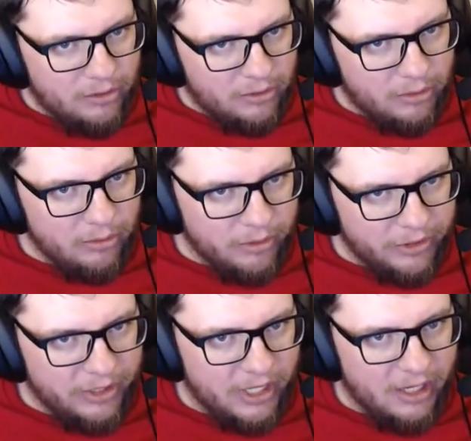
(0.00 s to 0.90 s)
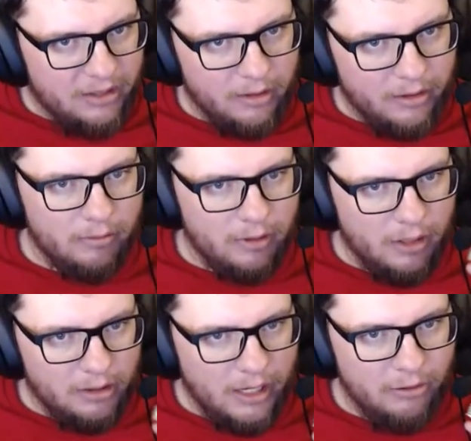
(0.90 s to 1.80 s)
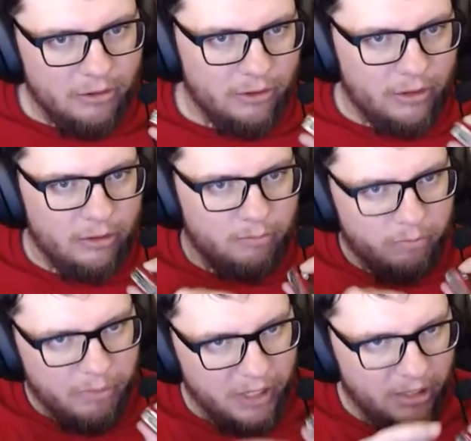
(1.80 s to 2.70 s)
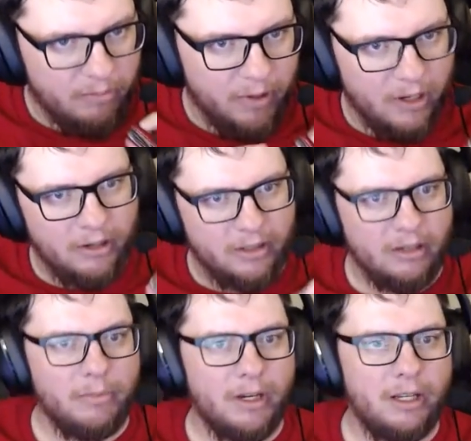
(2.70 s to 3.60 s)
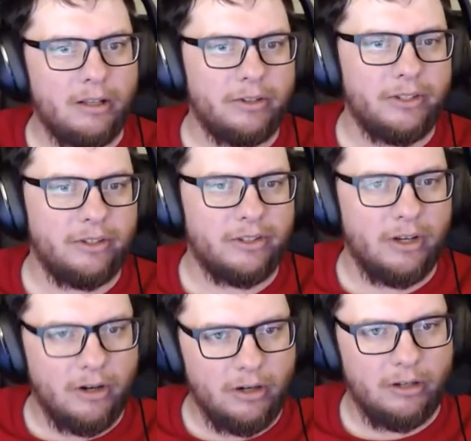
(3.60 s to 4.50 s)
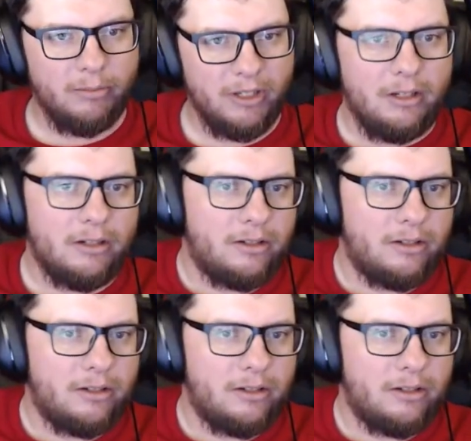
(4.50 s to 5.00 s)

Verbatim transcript: tool set that allowed you to pick apart somebody else's argument to